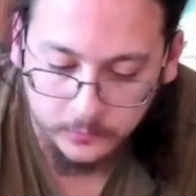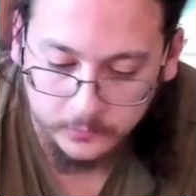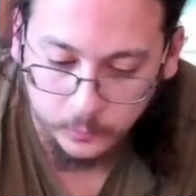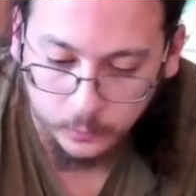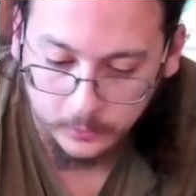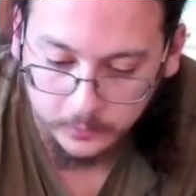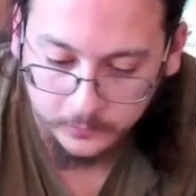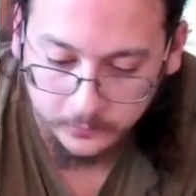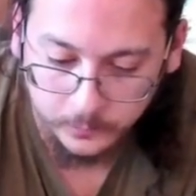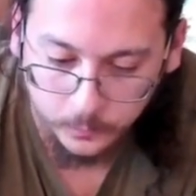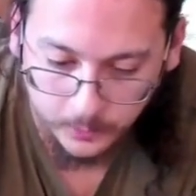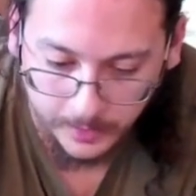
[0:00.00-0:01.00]
source
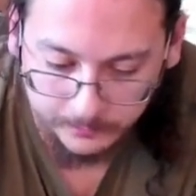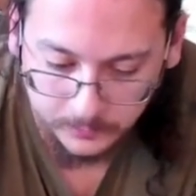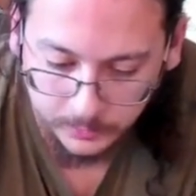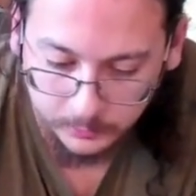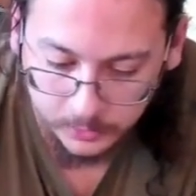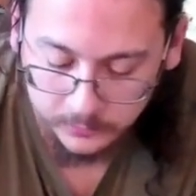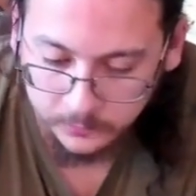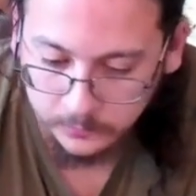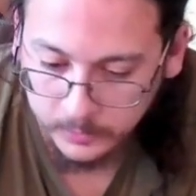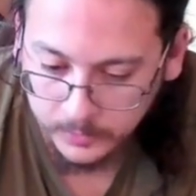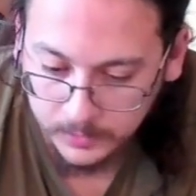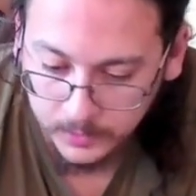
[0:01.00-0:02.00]
will have that green
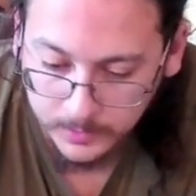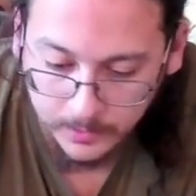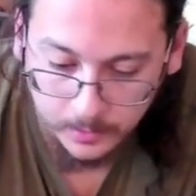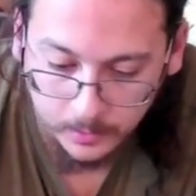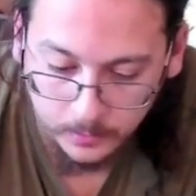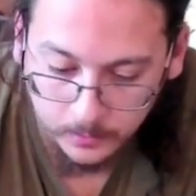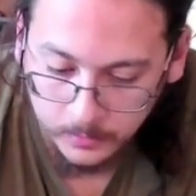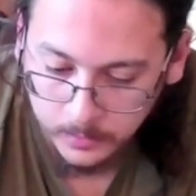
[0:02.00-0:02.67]
screen keyed out.